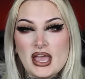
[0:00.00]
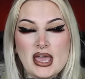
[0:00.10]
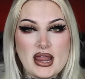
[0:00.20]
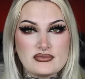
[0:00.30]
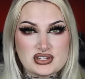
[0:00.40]

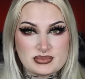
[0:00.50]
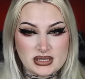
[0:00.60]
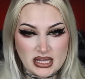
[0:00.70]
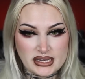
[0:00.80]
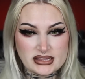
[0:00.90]
and I've just
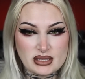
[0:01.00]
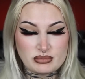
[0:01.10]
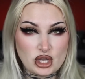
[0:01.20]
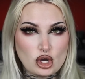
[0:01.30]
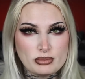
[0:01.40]
been letting
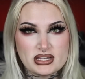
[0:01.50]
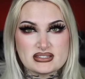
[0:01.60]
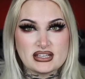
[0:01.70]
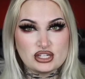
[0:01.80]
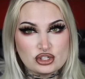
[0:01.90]
them go
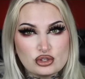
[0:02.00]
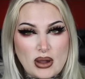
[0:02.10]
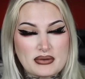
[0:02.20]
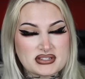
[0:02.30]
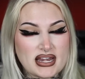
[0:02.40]
because I knew
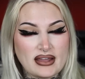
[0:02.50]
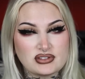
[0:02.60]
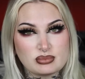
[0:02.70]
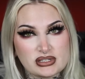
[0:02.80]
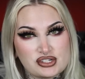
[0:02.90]
I was going to have
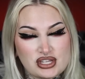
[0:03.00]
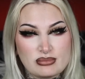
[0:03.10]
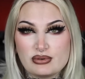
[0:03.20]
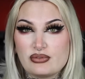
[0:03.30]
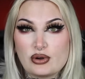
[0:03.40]
to bleach
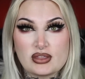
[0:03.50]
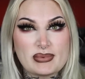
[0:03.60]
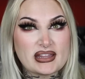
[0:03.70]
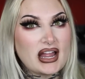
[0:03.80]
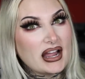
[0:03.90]
them before the
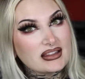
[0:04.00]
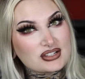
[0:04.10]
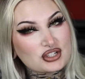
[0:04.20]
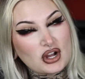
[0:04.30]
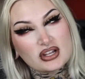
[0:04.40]
Billie
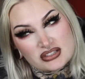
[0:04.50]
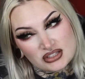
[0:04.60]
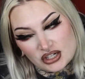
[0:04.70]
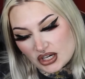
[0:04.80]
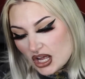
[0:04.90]
Eilish
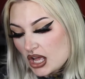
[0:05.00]
concert.